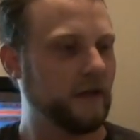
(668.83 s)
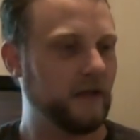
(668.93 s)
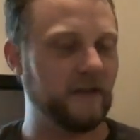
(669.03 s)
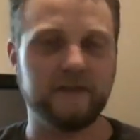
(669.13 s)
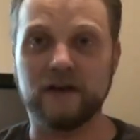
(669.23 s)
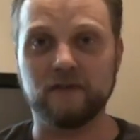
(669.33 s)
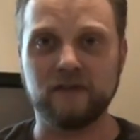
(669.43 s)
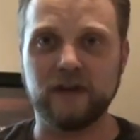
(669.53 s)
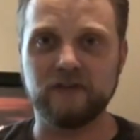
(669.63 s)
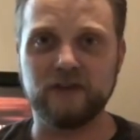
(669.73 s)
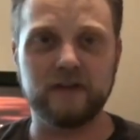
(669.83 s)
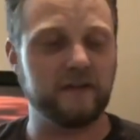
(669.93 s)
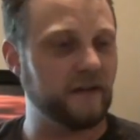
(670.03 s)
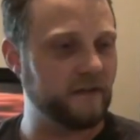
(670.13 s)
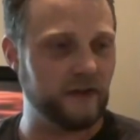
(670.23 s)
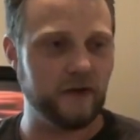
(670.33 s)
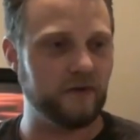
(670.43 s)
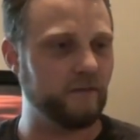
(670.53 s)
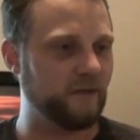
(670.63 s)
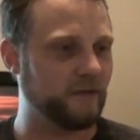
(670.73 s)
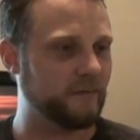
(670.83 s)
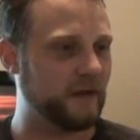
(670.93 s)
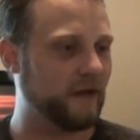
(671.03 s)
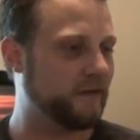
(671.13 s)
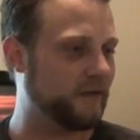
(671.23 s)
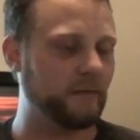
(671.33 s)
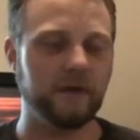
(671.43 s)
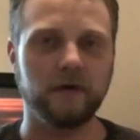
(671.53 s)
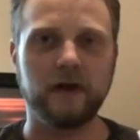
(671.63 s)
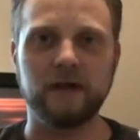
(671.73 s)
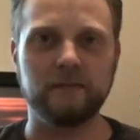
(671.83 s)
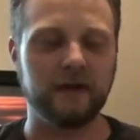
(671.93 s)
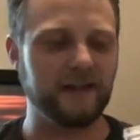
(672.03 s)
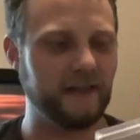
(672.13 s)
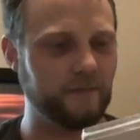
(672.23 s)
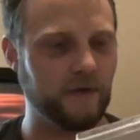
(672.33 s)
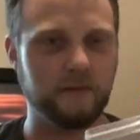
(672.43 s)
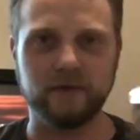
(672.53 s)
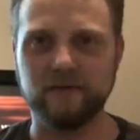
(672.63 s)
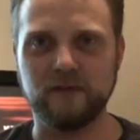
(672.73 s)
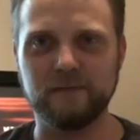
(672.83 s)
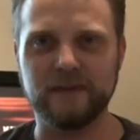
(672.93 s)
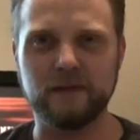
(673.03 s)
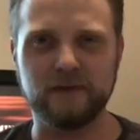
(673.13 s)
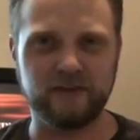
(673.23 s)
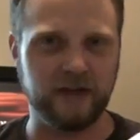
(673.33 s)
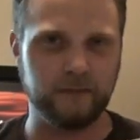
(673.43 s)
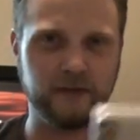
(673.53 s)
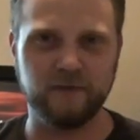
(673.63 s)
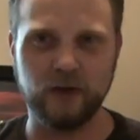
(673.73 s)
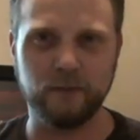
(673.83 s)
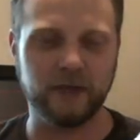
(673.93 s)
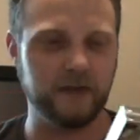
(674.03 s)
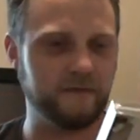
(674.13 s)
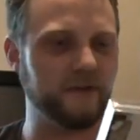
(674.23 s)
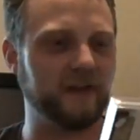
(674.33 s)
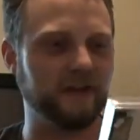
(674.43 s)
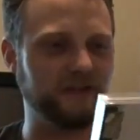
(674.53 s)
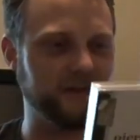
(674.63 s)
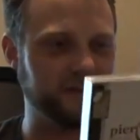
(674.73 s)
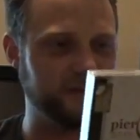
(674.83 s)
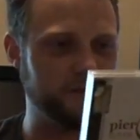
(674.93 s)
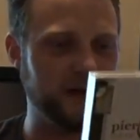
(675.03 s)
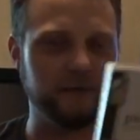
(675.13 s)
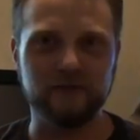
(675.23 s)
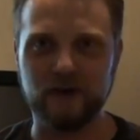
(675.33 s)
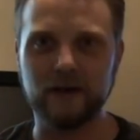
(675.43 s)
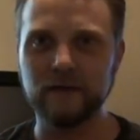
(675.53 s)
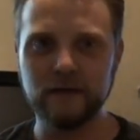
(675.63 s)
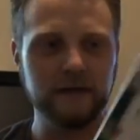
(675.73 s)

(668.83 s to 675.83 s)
If not for Sega Genesis, you know, for something else, that would be great. But I think probably if you spent that much time with the development kit for Sega Genesis, you'd probably try to